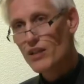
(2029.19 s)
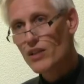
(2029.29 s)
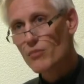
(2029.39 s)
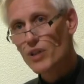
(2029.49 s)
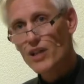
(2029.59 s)

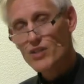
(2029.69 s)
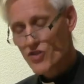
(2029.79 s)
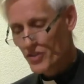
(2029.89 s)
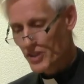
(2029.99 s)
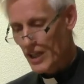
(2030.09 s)
The
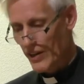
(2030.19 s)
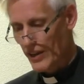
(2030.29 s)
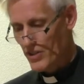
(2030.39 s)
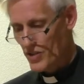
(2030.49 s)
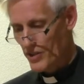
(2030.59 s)
pastoral
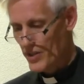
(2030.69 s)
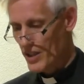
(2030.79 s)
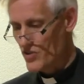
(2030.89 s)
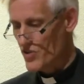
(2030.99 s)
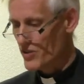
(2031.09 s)
character of
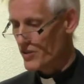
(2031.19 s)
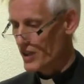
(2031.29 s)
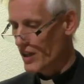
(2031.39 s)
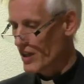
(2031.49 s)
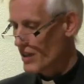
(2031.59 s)
that
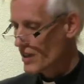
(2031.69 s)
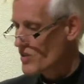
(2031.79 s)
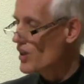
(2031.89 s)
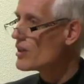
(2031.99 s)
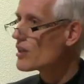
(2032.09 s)
story is
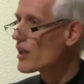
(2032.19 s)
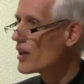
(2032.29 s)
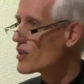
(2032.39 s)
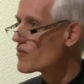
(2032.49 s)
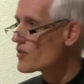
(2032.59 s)

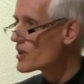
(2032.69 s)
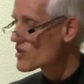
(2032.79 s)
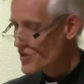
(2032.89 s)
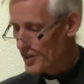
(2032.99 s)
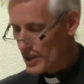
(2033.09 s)
indicated
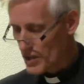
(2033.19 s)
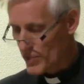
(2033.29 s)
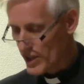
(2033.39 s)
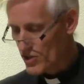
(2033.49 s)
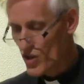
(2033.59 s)
firstly
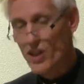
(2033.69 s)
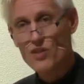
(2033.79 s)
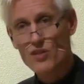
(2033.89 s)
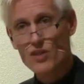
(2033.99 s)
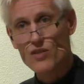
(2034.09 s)
by
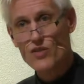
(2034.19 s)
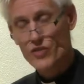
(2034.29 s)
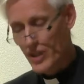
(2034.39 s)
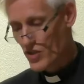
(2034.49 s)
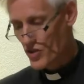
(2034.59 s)
Jesus'
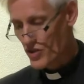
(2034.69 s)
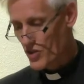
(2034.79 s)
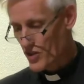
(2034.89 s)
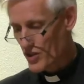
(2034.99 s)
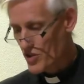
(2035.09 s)
instruction to
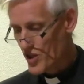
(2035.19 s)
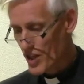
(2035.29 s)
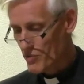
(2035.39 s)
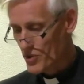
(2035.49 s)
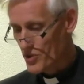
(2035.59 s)
the
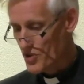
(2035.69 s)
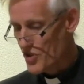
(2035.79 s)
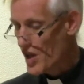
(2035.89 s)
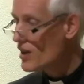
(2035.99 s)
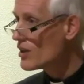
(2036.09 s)
disciples
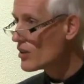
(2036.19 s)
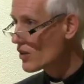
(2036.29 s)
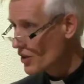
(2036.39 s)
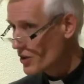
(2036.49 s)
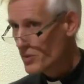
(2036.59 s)

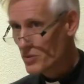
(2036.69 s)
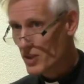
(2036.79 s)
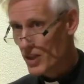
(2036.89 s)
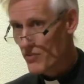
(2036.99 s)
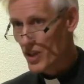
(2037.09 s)
you
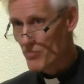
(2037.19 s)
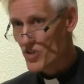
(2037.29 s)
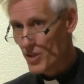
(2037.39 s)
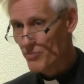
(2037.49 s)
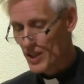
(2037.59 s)
give them
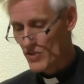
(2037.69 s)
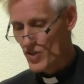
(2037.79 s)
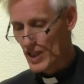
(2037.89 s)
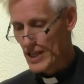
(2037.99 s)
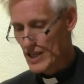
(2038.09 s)
something to
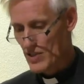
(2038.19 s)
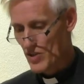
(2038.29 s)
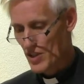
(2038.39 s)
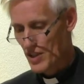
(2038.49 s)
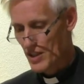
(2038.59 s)
eat,
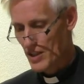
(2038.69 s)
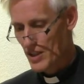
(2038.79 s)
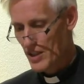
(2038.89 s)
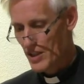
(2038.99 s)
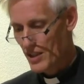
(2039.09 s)

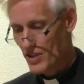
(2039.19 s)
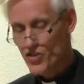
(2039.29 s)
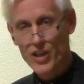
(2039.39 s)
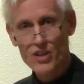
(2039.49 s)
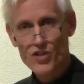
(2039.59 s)
an
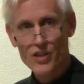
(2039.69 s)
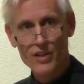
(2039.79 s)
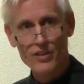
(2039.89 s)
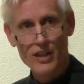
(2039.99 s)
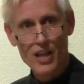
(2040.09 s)
injunction
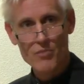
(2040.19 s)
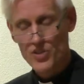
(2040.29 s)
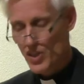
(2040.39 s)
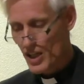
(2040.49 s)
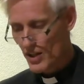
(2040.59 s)
they're unable
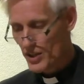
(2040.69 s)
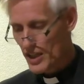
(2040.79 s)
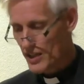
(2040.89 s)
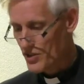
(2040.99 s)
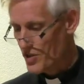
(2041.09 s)
to carry
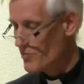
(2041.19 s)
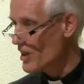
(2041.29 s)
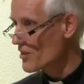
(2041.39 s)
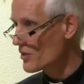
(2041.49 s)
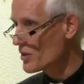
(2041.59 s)
out
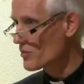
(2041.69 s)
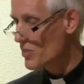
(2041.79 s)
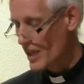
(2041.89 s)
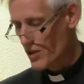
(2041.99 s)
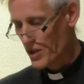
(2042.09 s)
by their own
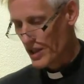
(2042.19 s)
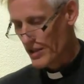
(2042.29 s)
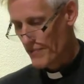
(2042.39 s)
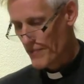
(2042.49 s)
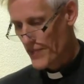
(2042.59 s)
power.
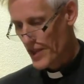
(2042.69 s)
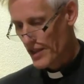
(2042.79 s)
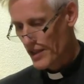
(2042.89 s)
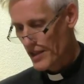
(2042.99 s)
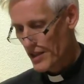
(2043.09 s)

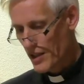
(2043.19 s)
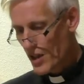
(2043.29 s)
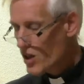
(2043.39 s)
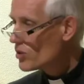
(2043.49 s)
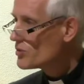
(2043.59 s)

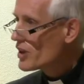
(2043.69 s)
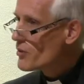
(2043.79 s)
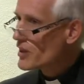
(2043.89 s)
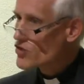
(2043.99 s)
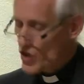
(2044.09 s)
Only
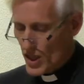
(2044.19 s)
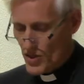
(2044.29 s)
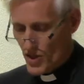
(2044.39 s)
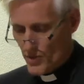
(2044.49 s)
when Jesus